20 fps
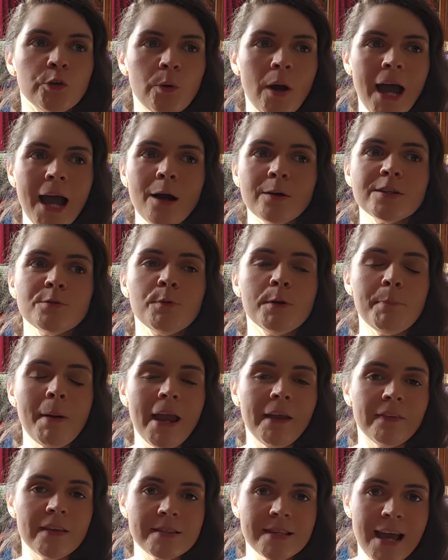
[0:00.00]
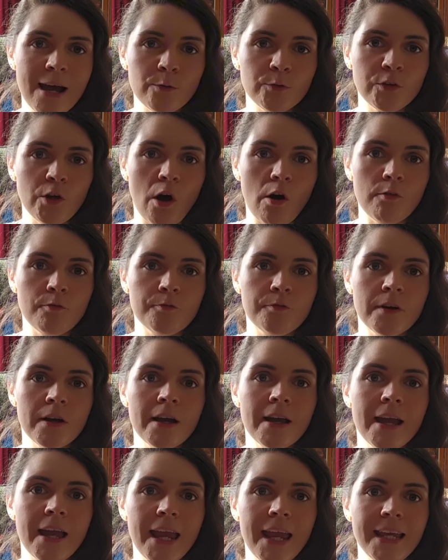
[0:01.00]
how did we pay this house off
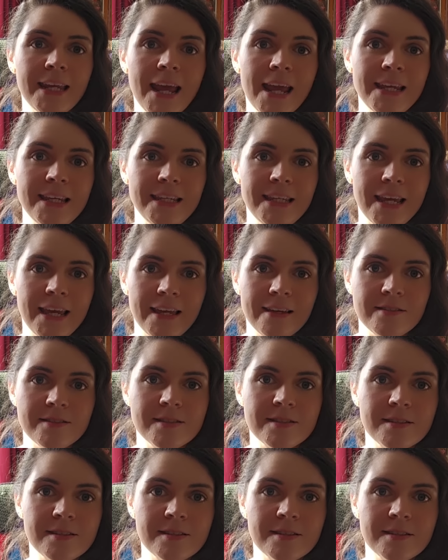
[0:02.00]
in eight years?